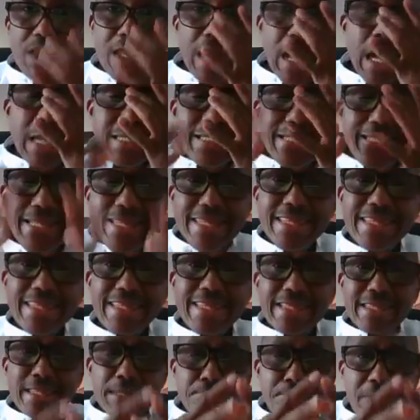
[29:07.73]
At
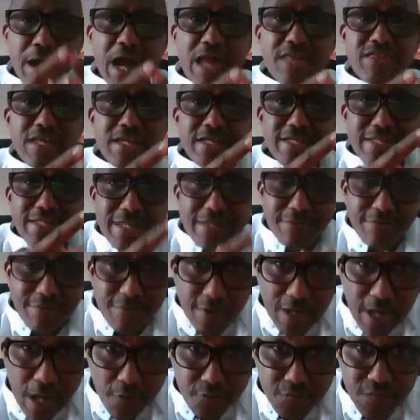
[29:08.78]
least the person that
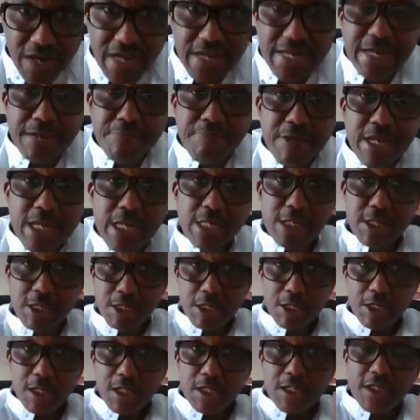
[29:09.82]
offended me,
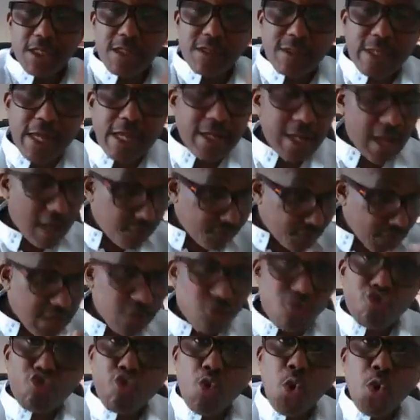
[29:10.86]
the state have
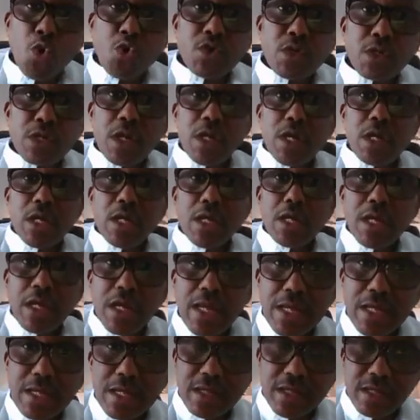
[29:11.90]
ensured
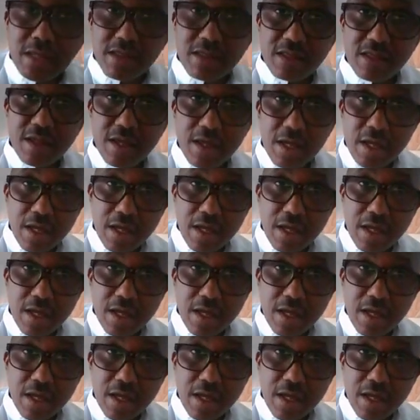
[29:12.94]
he is